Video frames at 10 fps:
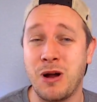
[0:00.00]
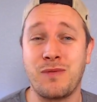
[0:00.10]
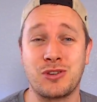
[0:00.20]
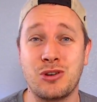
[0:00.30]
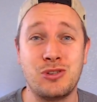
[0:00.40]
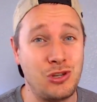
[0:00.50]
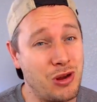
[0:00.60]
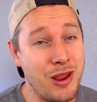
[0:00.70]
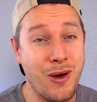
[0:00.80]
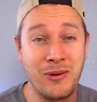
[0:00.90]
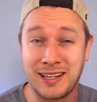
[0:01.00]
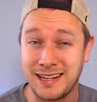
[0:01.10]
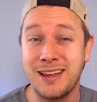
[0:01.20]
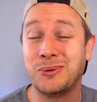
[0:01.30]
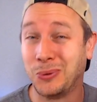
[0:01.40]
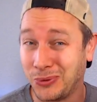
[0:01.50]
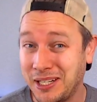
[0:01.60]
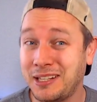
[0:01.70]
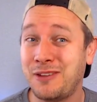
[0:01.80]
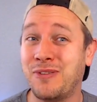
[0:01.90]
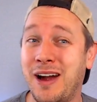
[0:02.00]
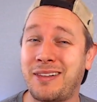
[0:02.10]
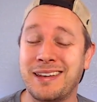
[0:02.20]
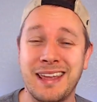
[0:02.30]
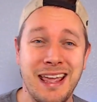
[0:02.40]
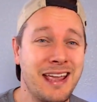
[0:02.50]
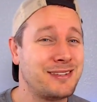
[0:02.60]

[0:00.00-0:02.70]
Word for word: Marvel shows, you know it can get really violent.